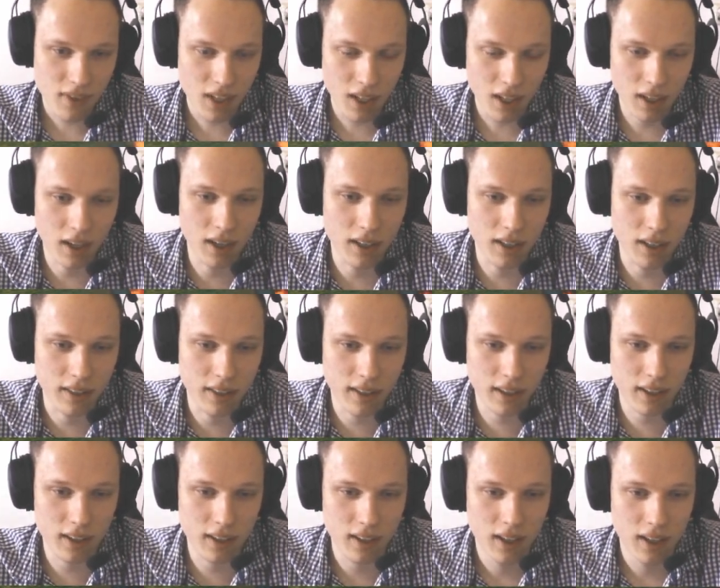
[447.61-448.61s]
Uh, the
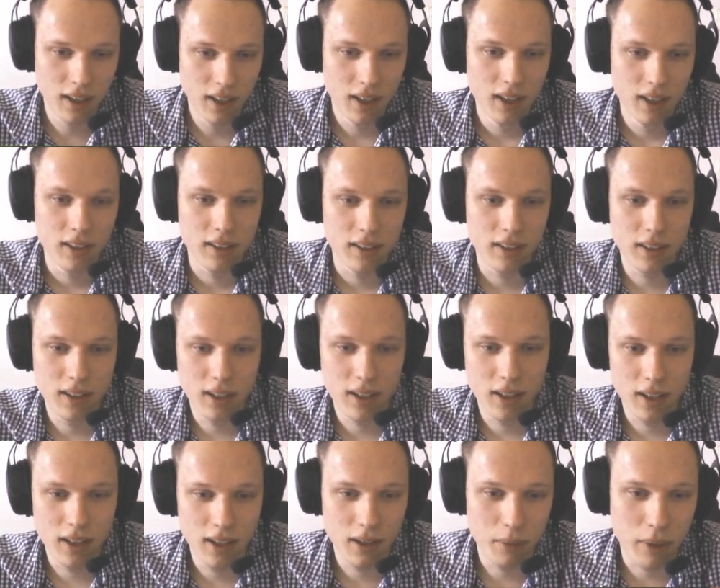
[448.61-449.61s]
thing
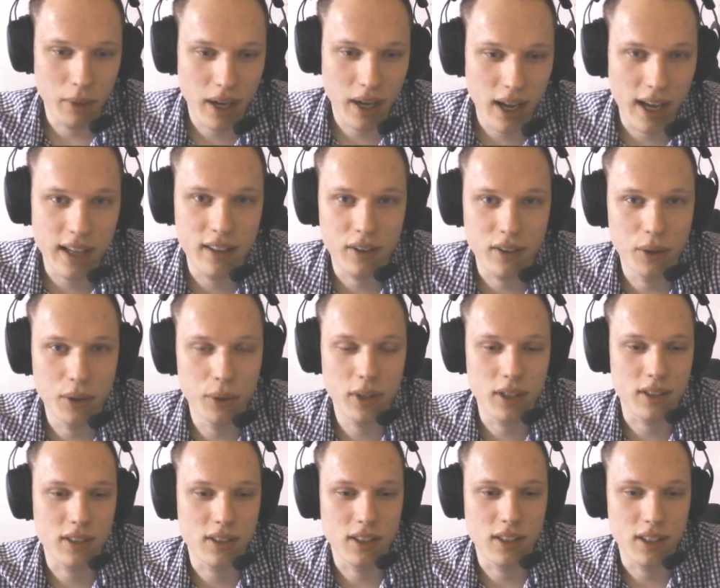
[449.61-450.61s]
uh, why I hit
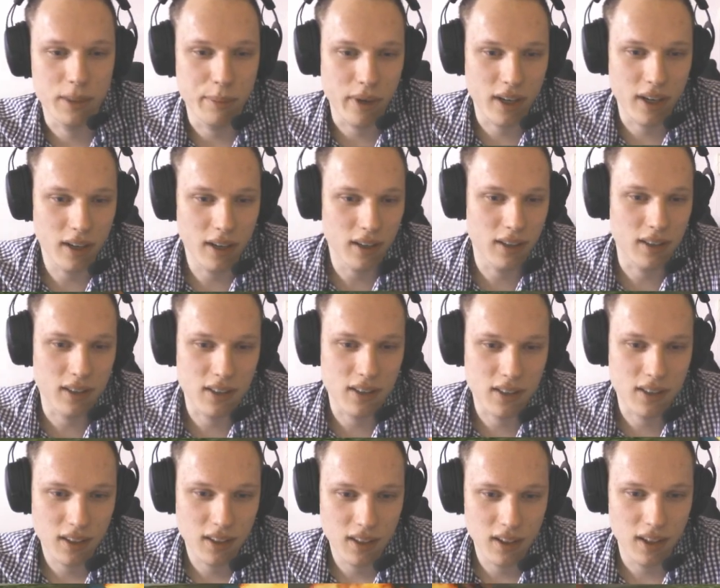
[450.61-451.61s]
UDES is
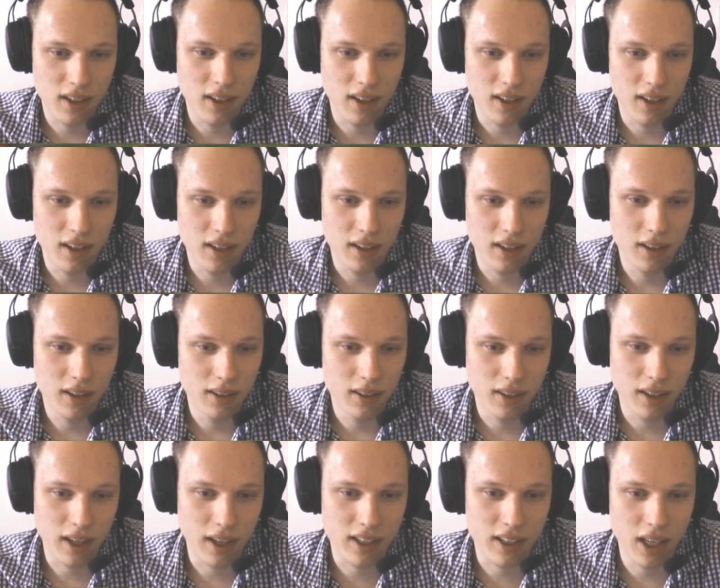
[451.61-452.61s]
because uh,
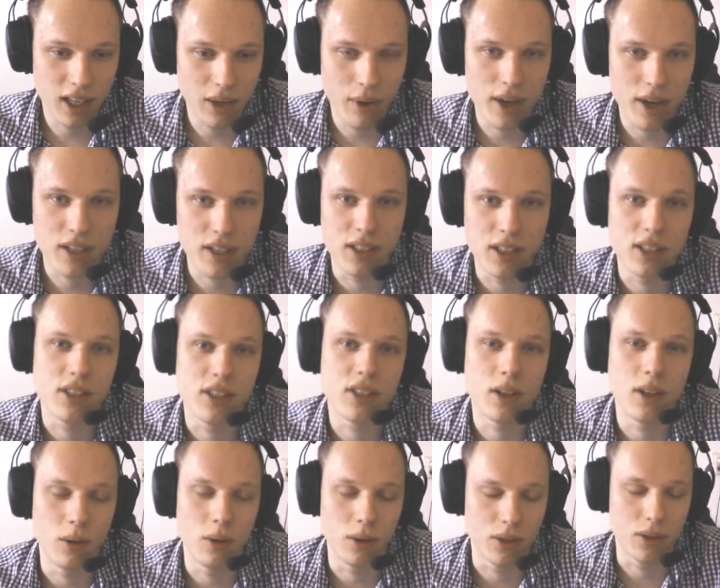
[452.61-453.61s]
the acceleration is
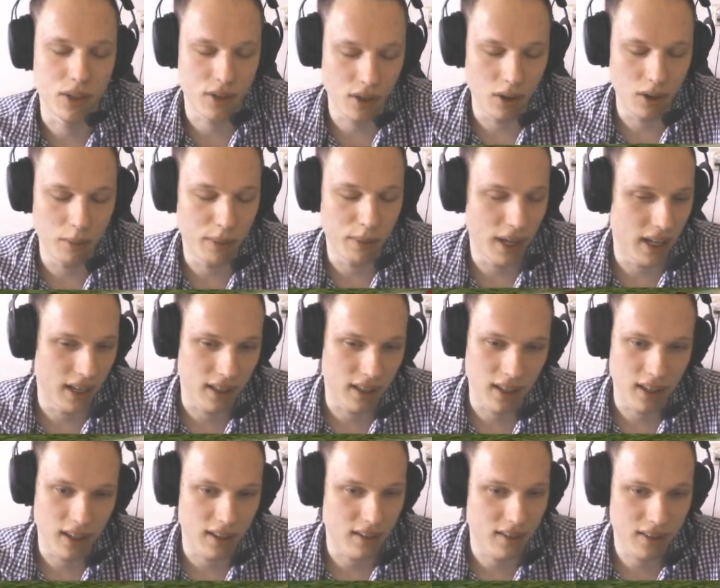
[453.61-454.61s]
so, so bad.
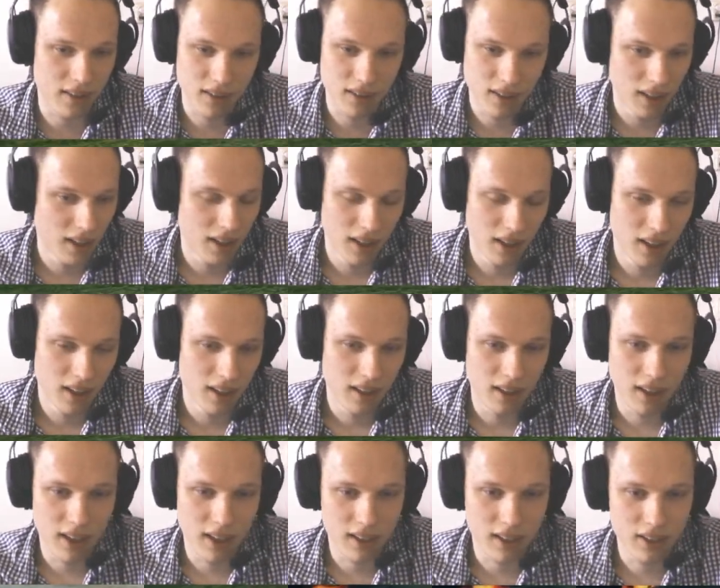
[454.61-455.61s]
It,
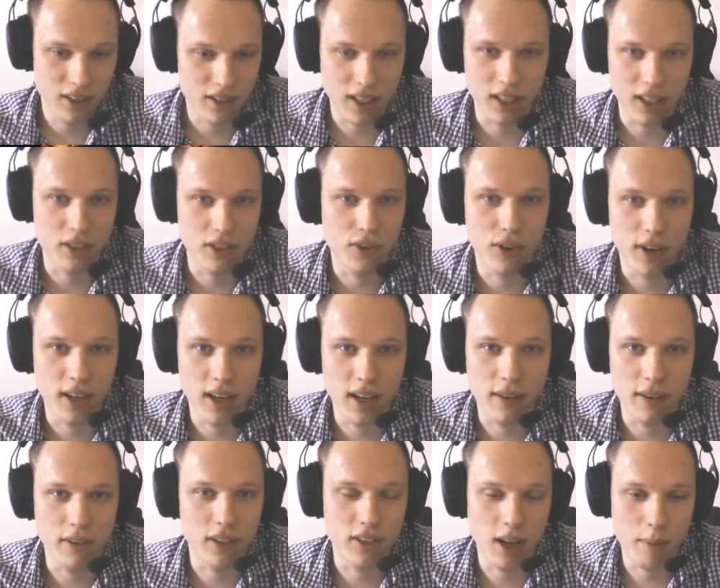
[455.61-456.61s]
I just get triggered
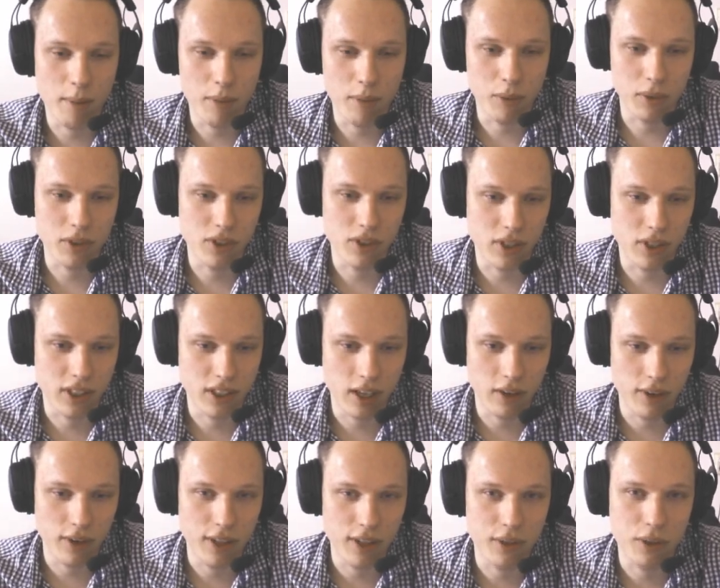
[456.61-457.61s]
every time it wants to
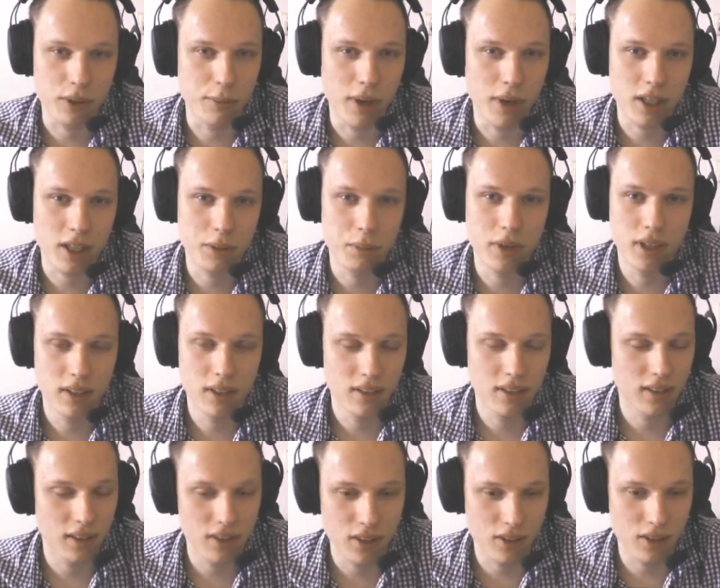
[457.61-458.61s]
accelerate to its max speed.
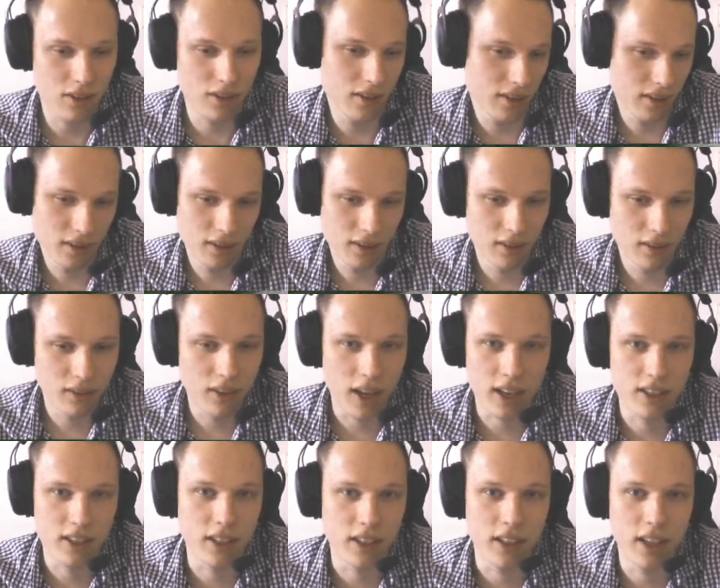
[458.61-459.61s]
It just
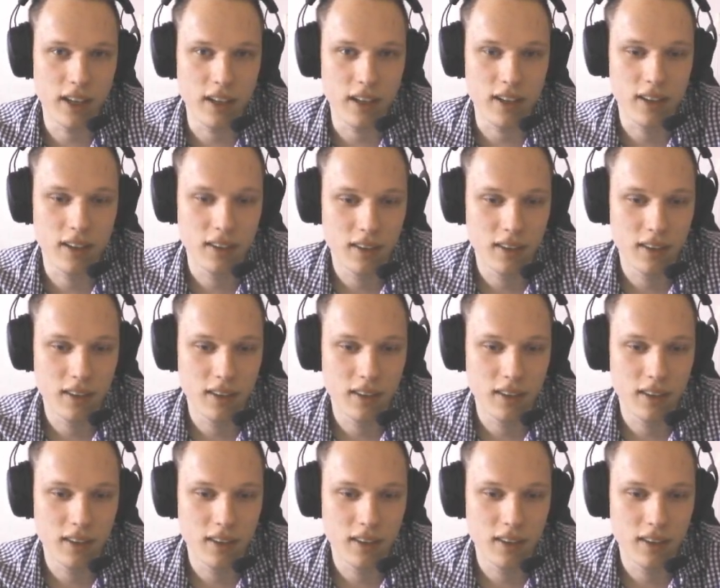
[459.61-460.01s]
takes a year.